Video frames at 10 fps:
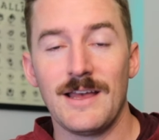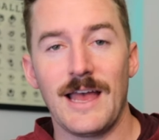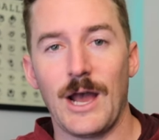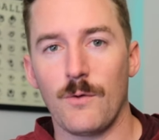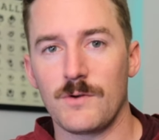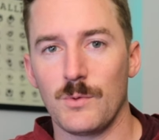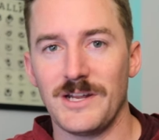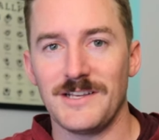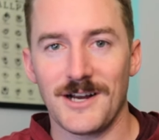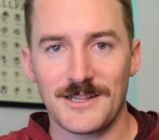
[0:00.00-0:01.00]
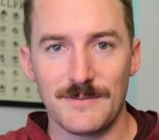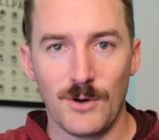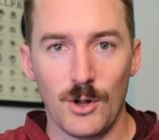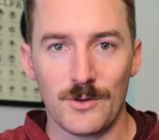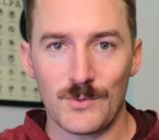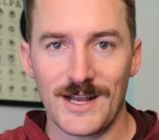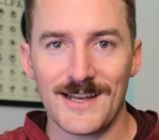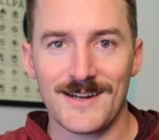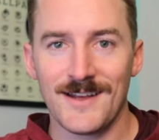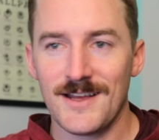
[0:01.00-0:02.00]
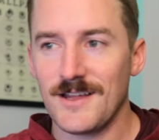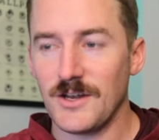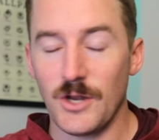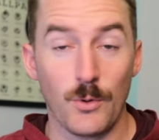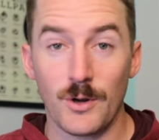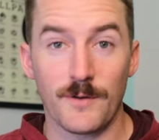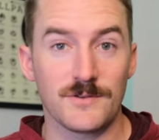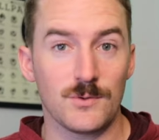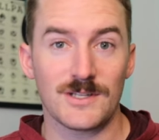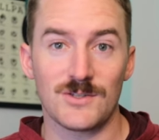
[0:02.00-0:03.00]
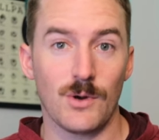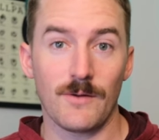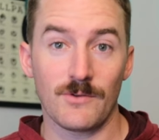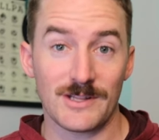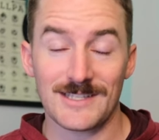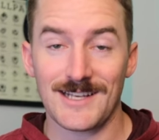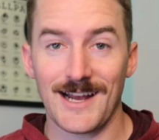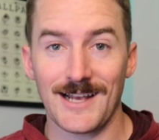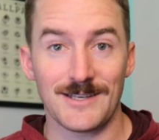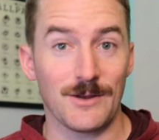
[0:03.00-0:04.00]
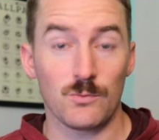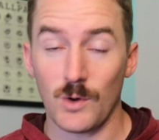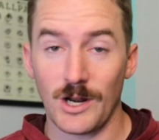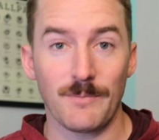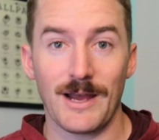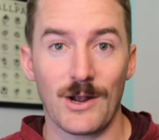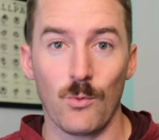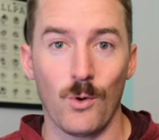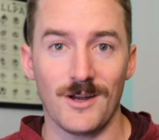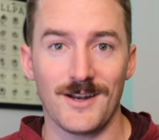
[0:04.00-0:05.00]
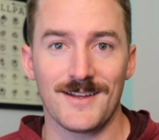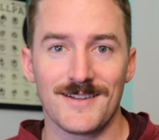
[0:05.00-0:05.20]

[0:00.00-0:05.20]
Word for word: However, when he tucked the ball and ran, no nerves whatsoever. This guy is a running back one.